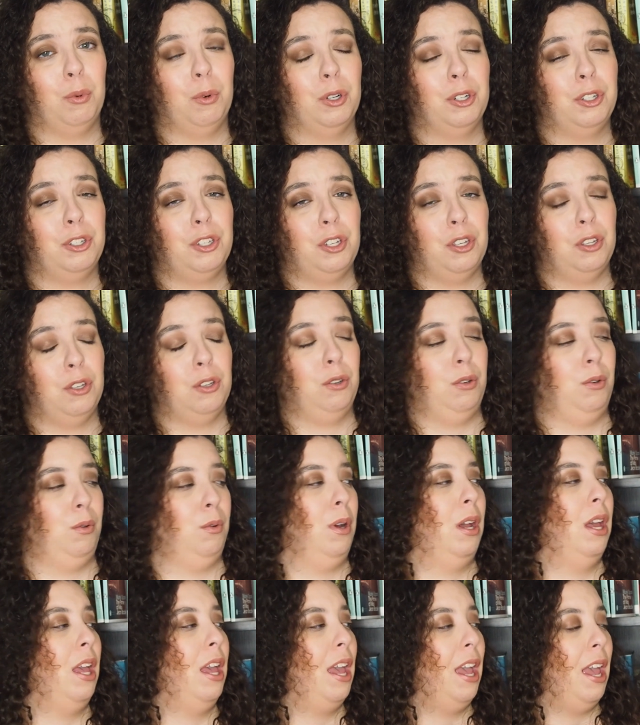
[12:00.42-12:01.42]
War
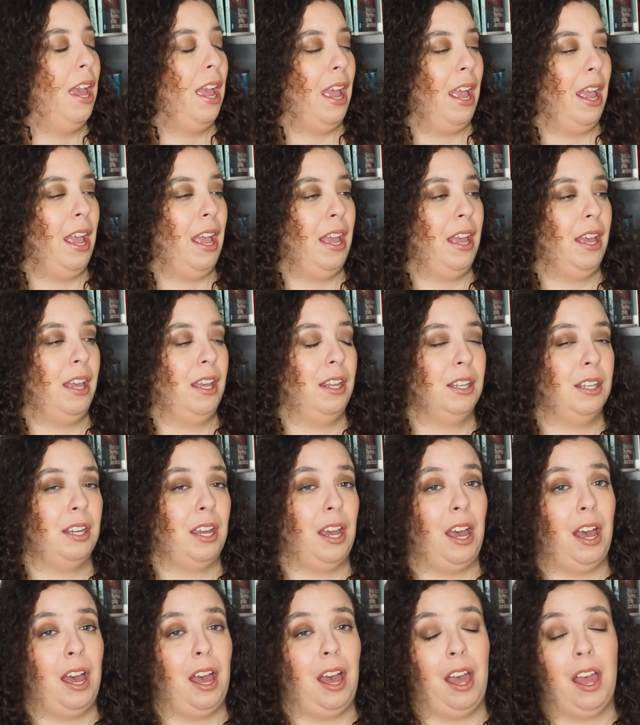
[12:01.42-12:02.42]
II. And
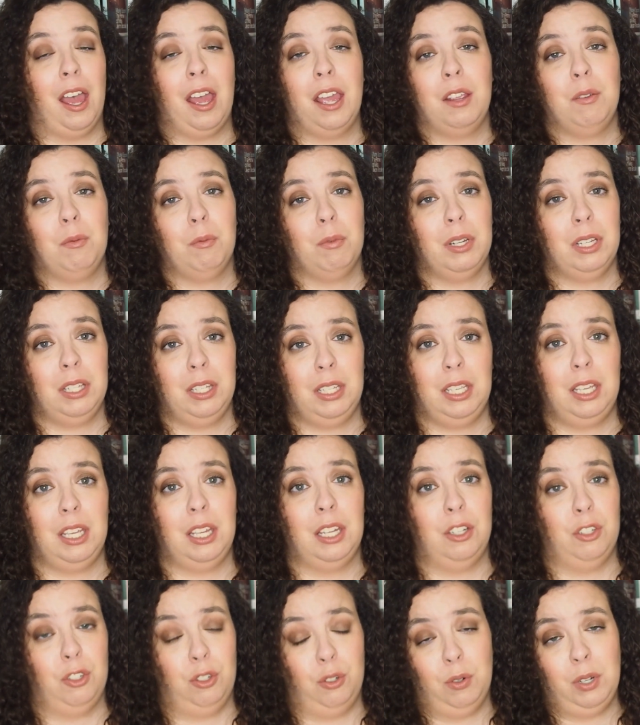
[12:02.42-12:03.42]
I really
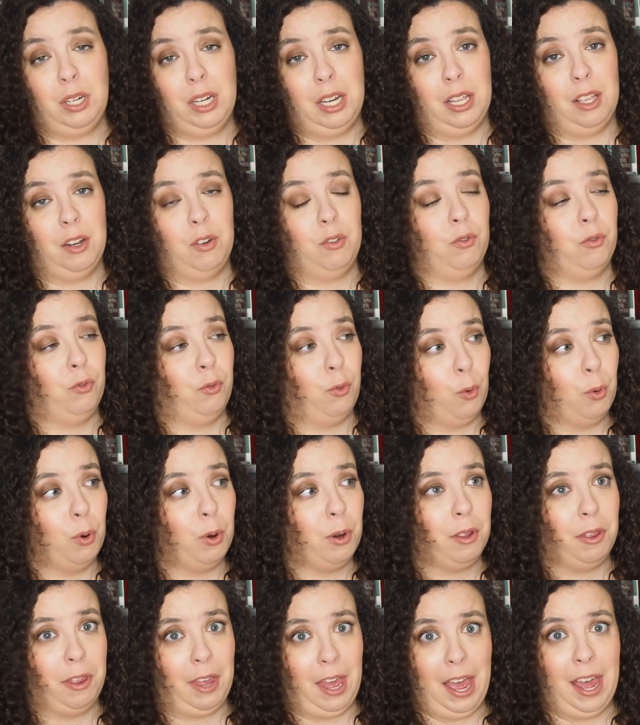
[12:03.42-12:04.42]
enjoyed it
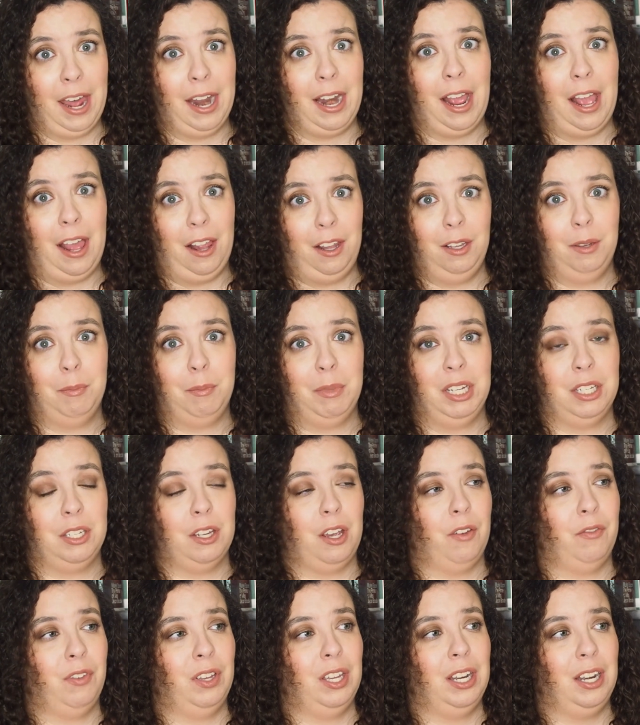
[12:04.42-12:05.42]
for that element
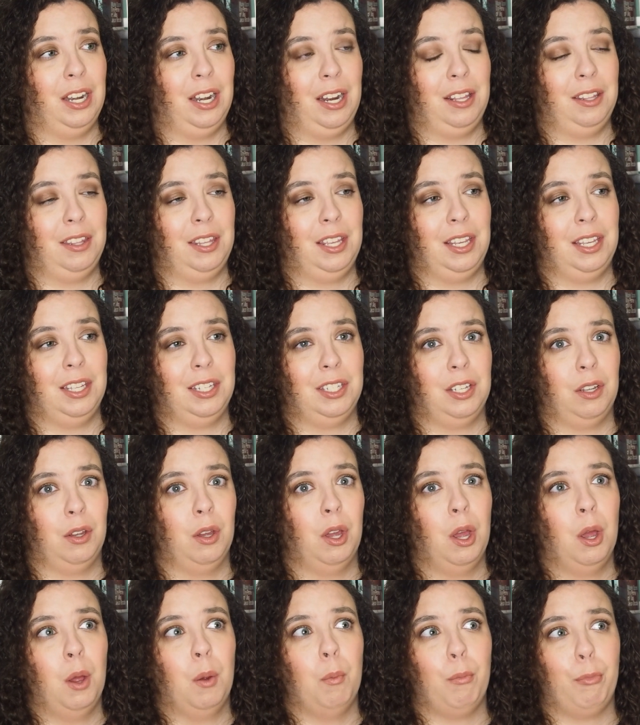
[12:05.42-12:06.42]
of it. And I think it's a
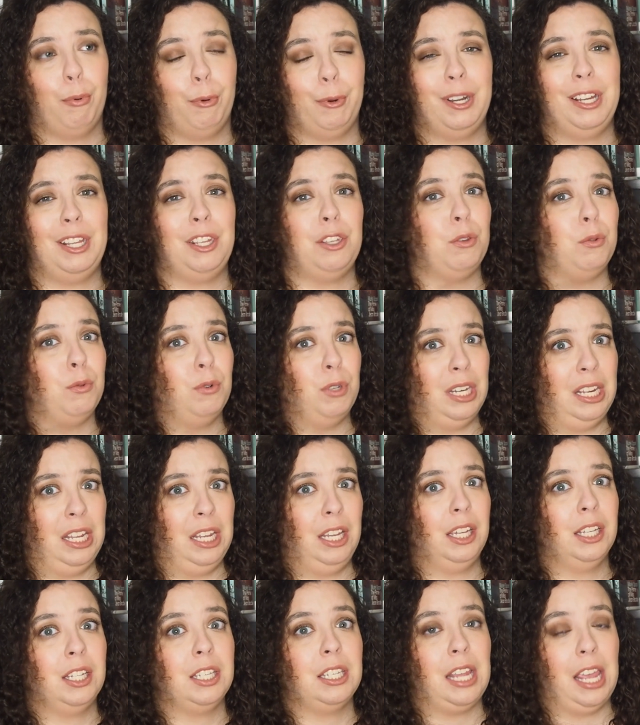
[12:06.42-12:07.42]
pretty
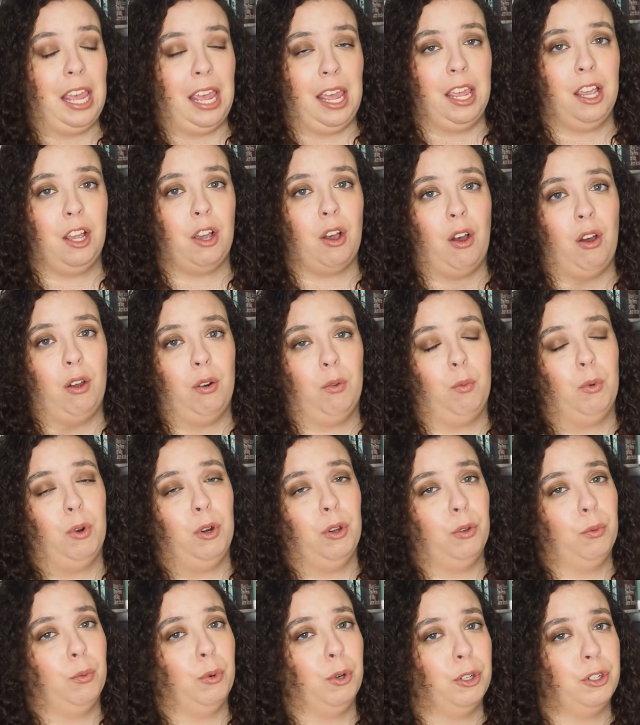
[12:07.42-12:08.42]
unique take on
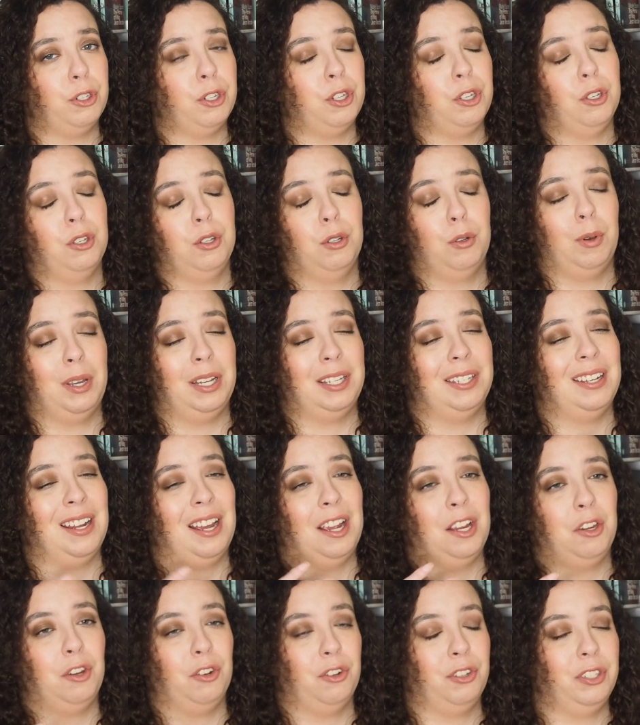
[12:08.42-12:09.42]
World War II. It's
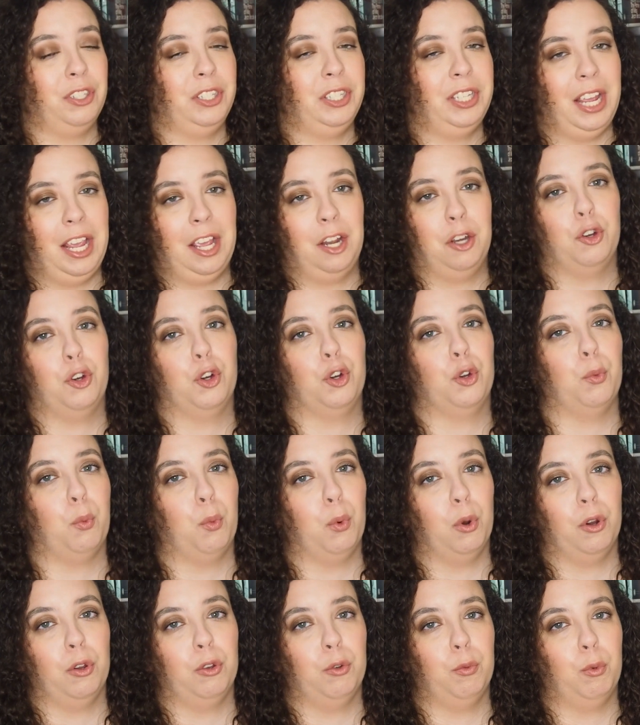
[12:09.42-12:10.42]
not your standard
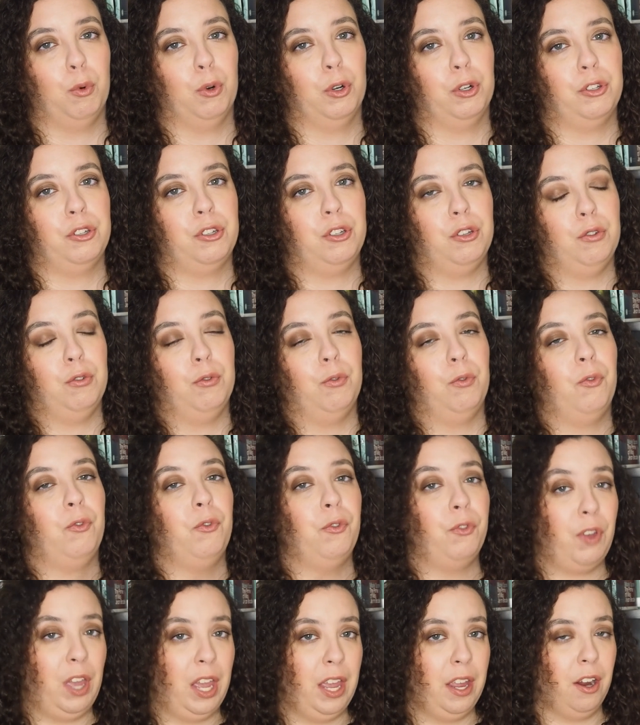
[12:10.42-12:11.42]
World War II
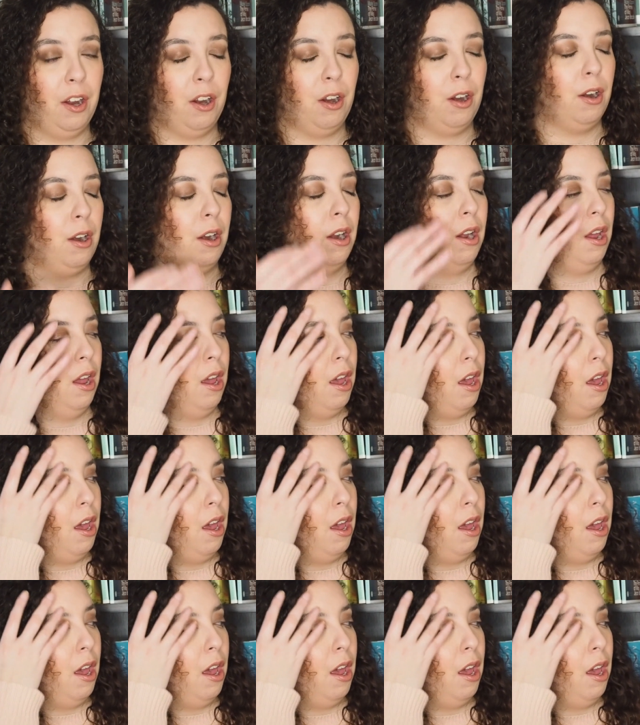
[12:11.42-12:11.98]
fare.